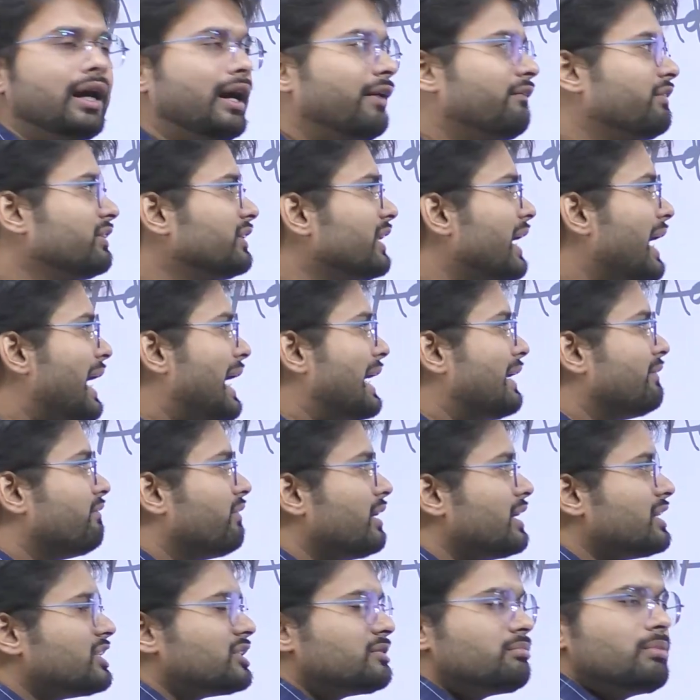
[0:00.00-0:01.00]
With the
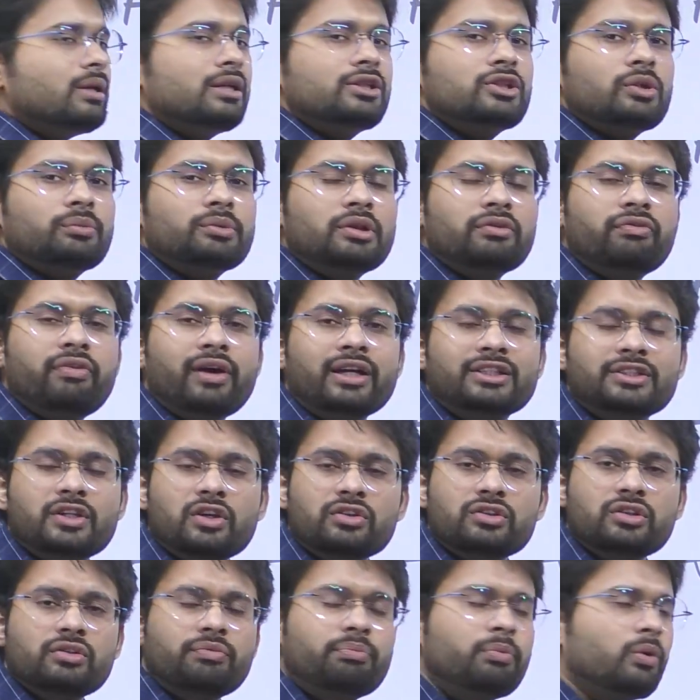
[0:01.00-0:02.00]
advancements of the
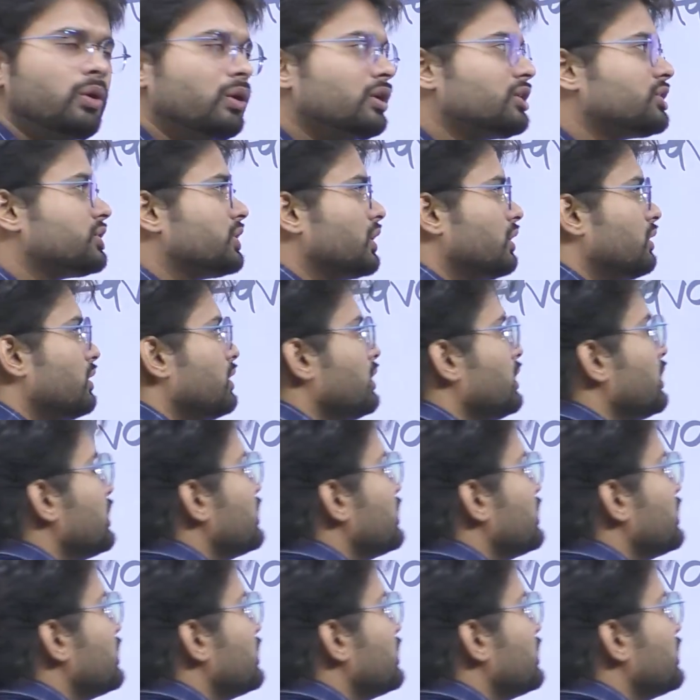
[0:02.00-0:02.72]
factors of production,